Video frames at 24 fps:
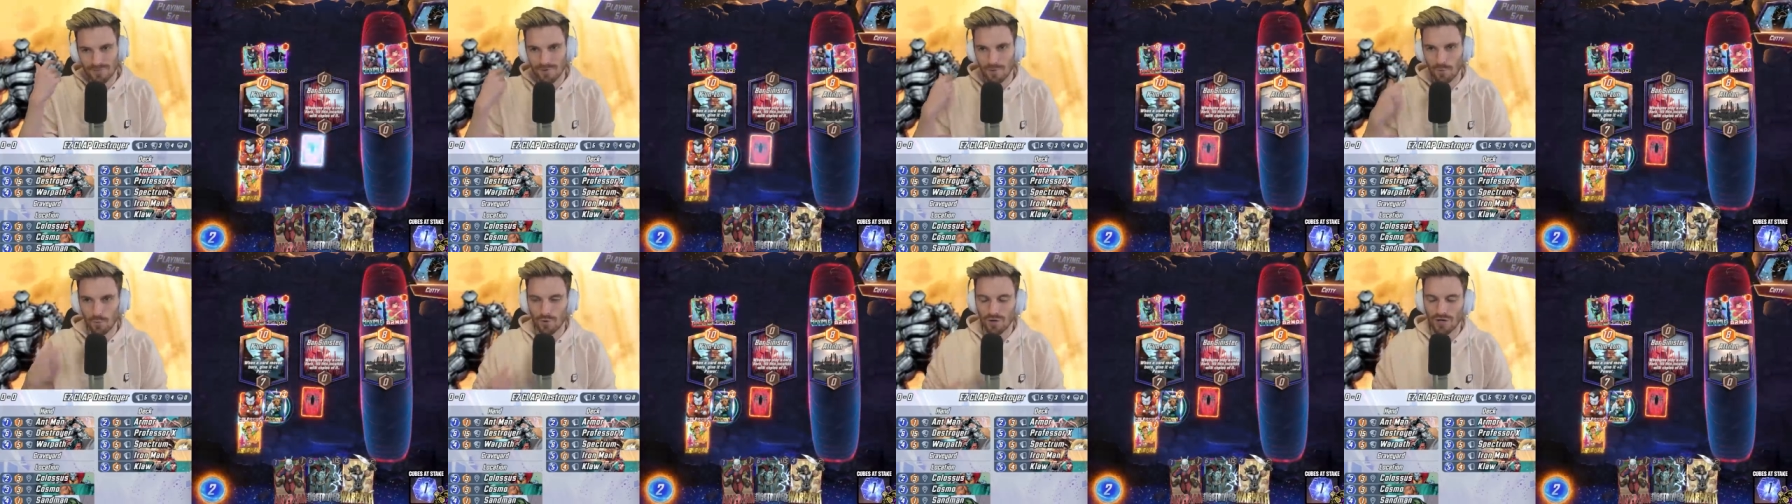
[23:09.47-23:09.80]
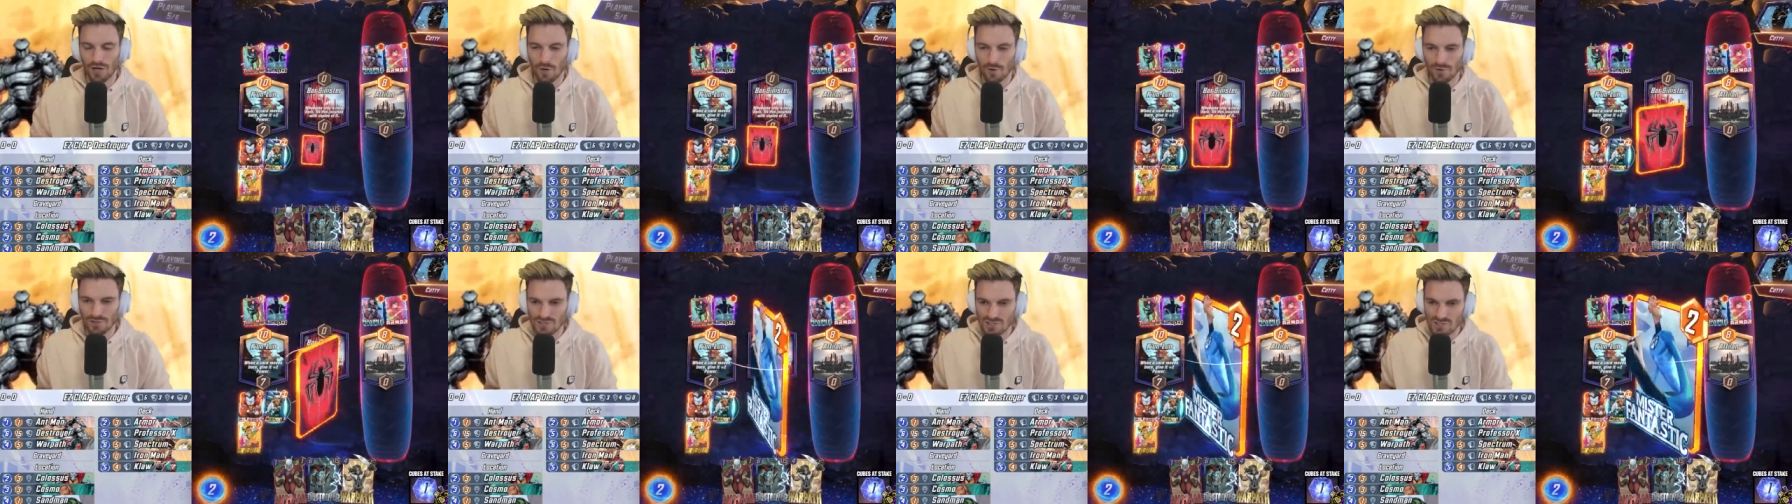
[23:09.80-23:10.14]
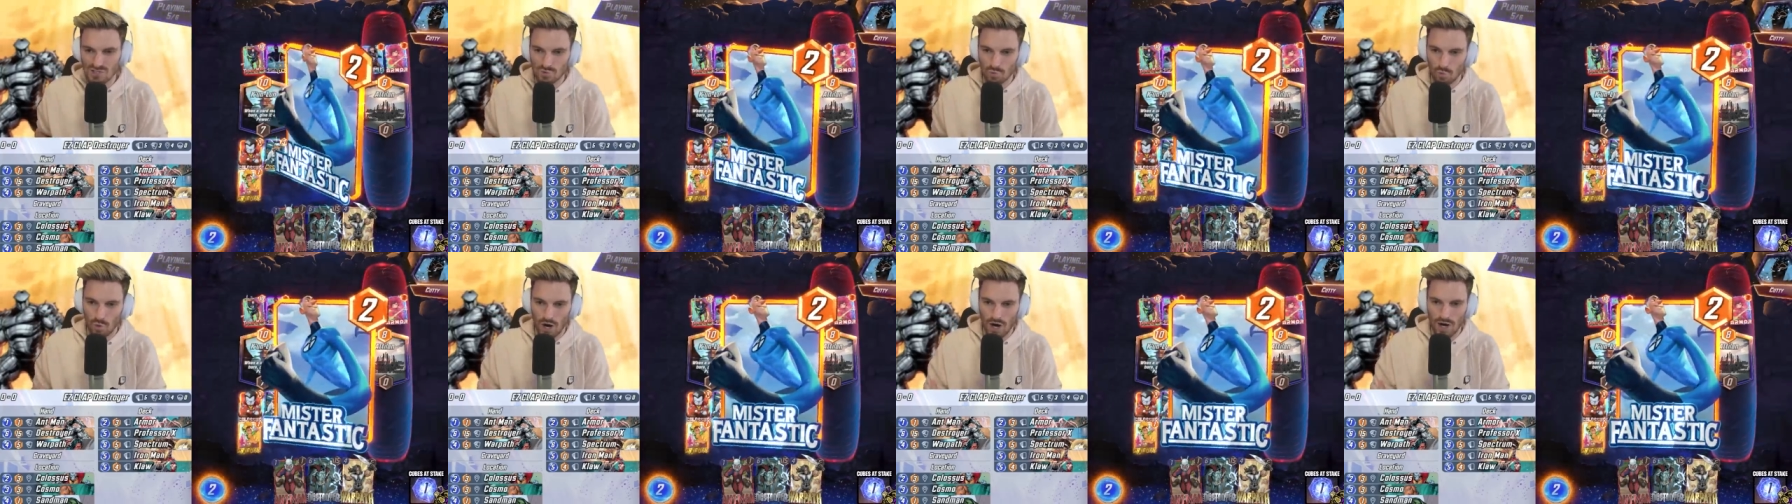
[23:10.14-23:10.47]
but we'll go and
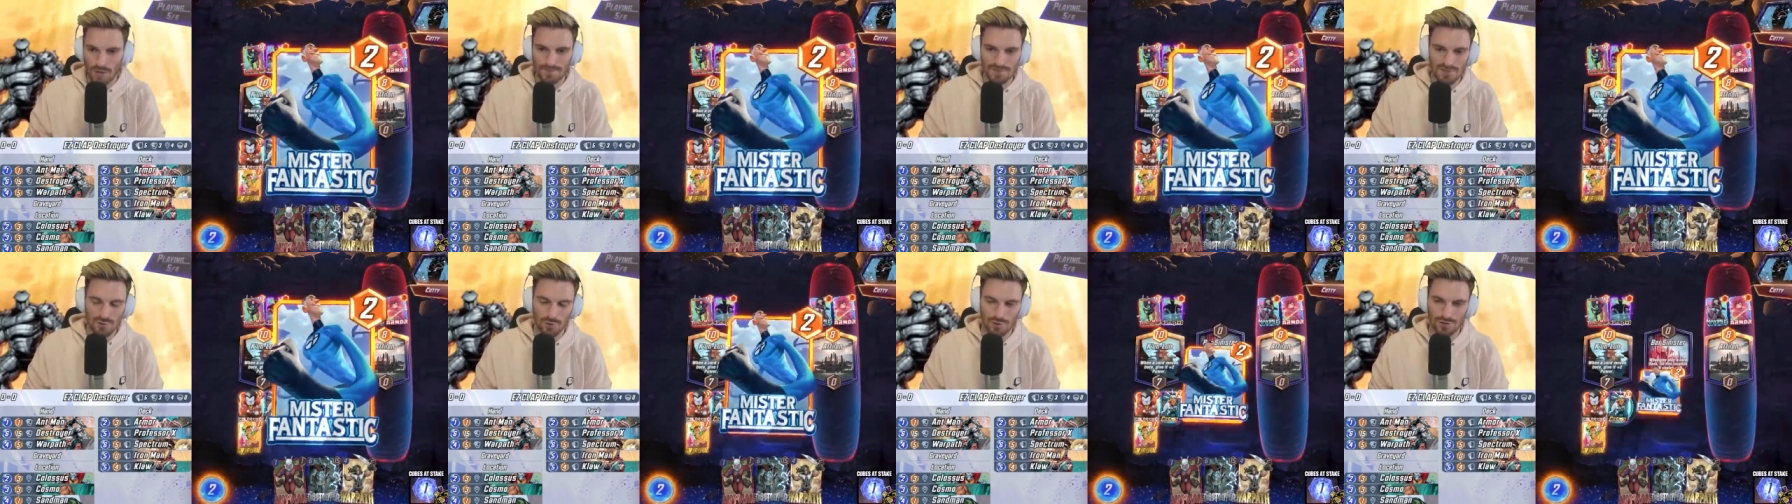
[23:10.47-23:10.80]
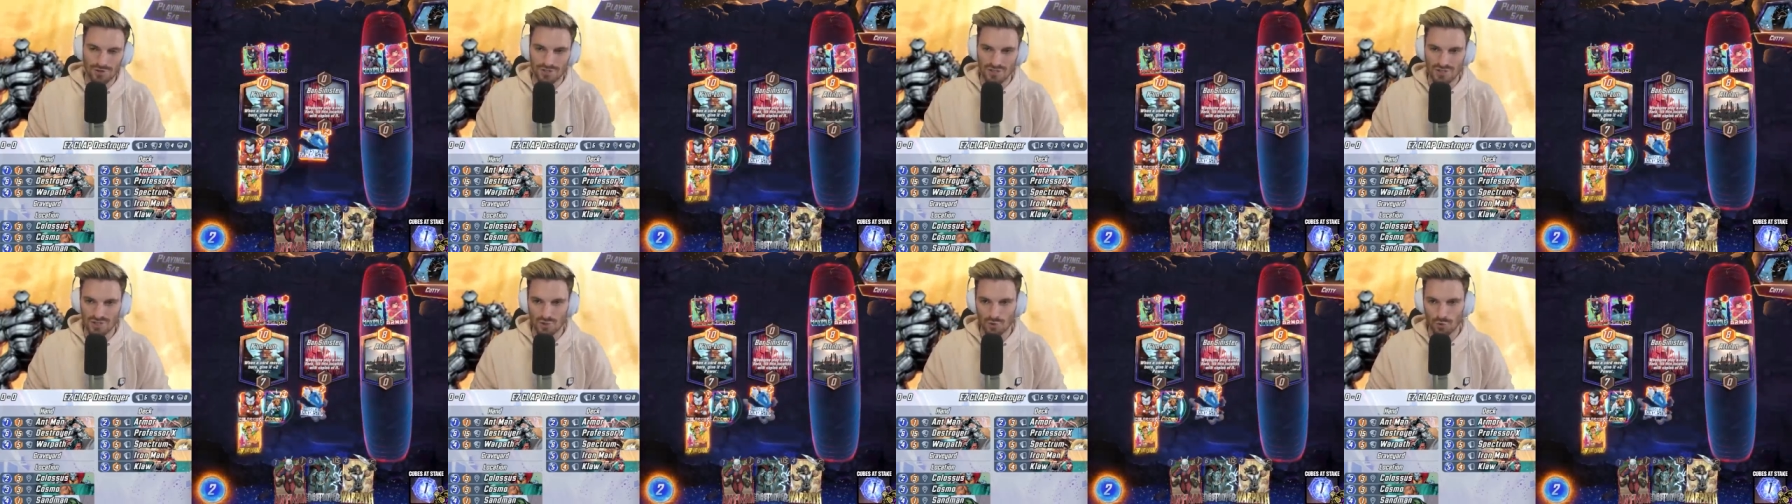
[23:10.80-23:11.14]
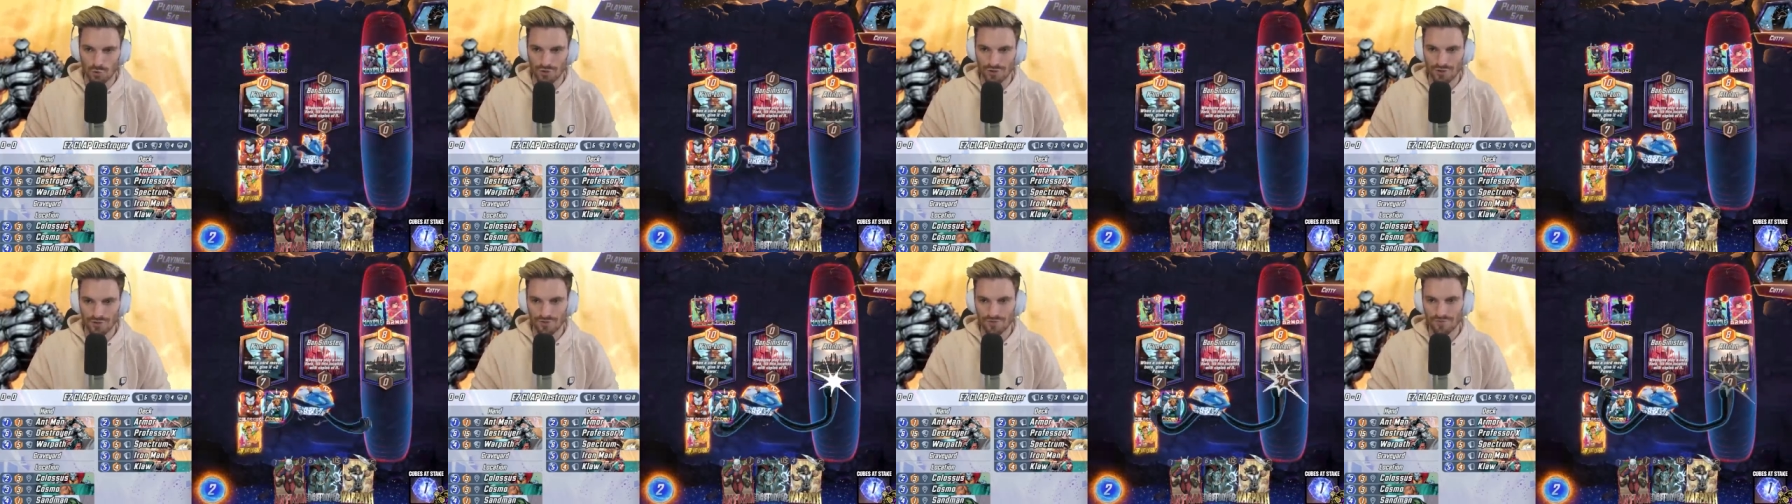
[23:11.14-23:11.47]
swap to our
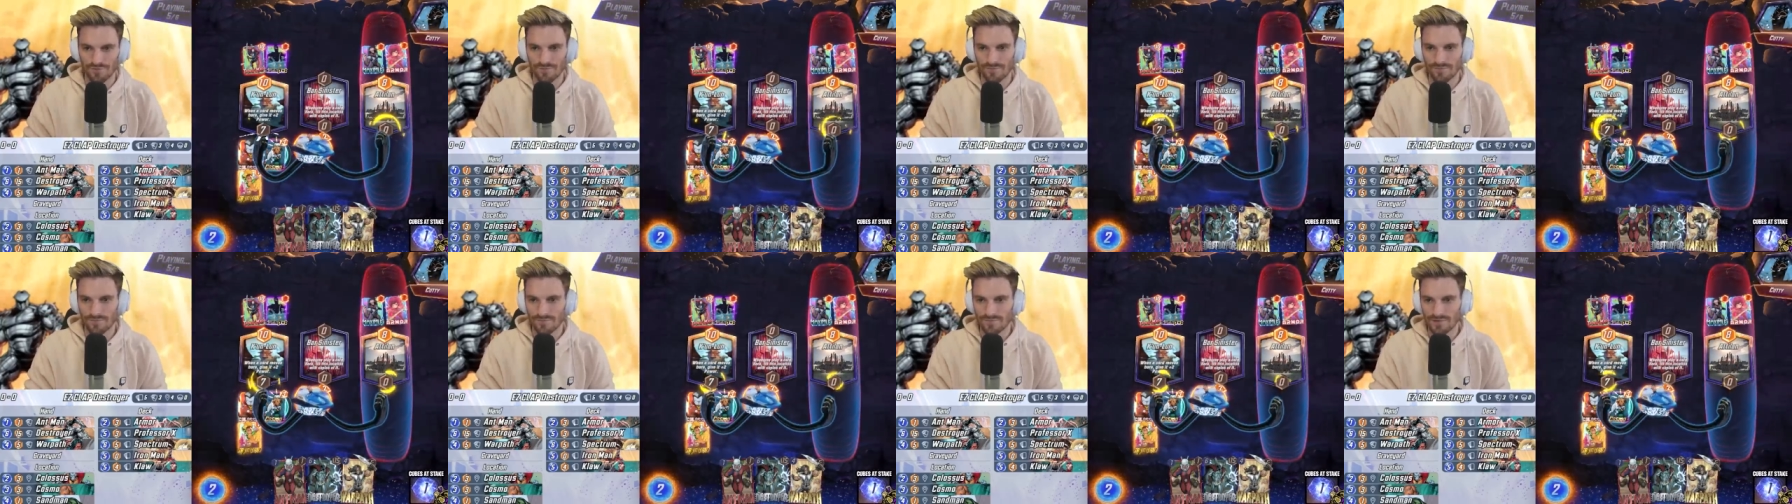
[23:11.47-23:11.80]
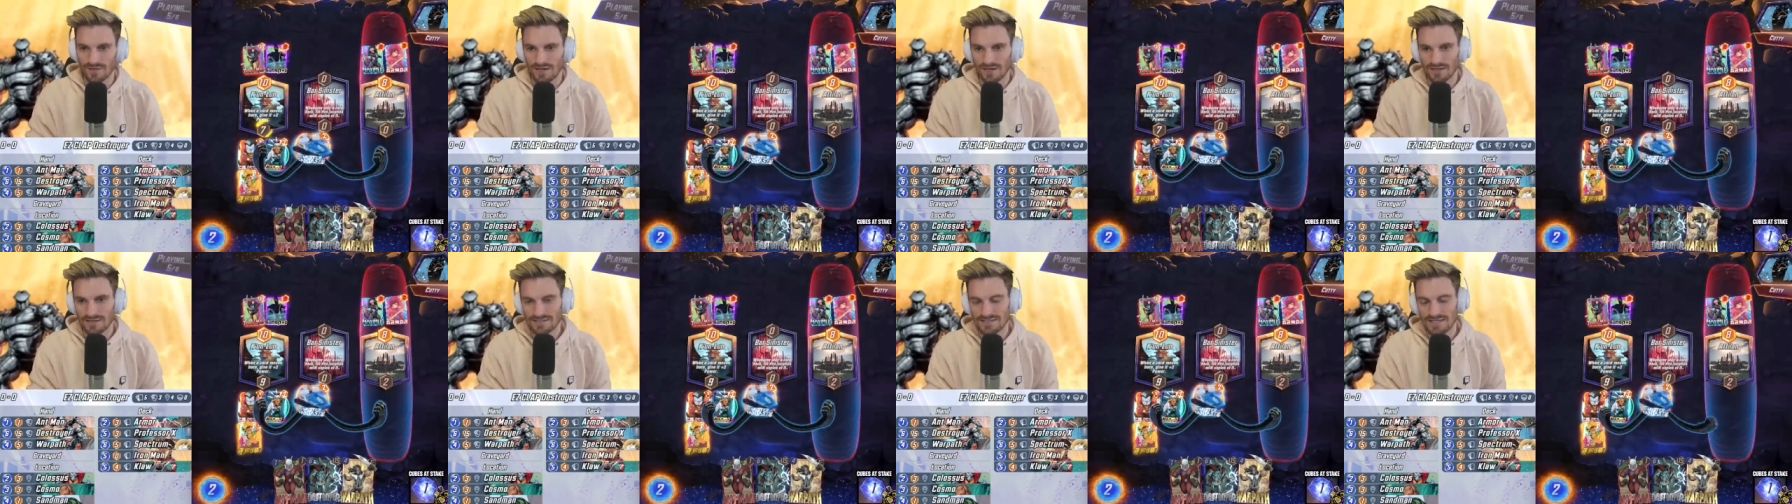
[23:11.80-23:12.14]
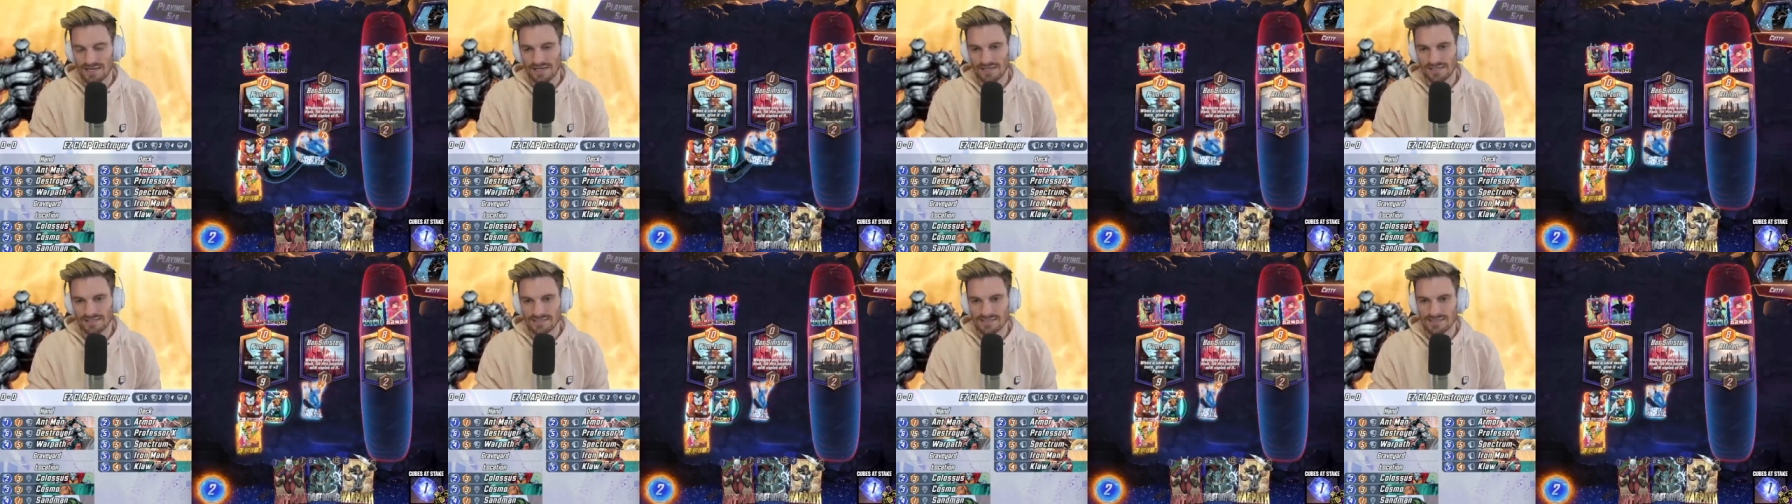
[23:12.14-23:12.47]
Destroyer uh,
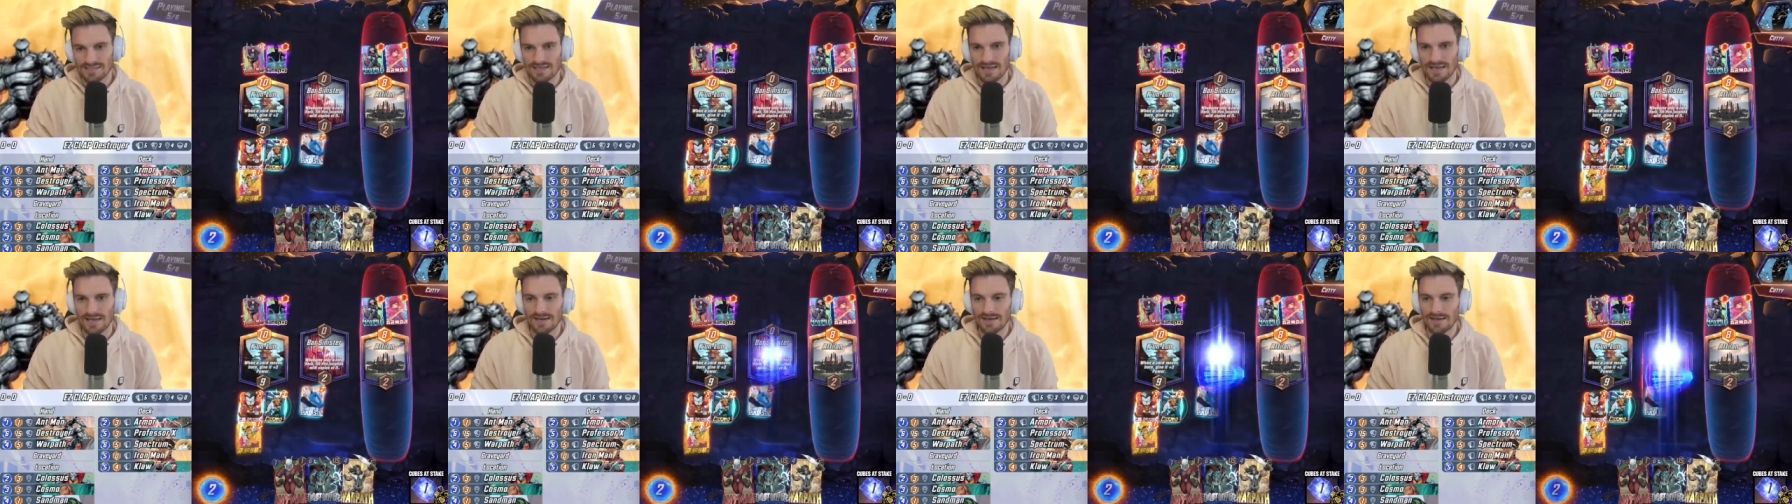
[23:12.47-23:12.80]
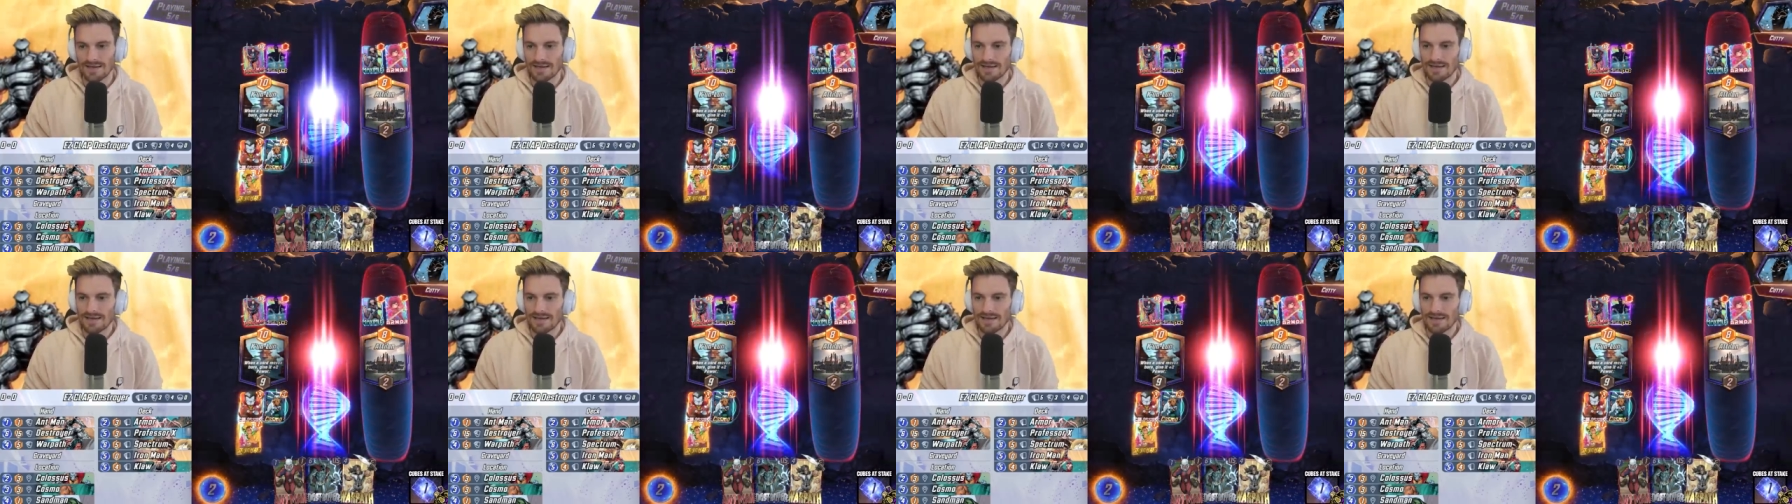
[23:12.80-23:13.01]
deck instead.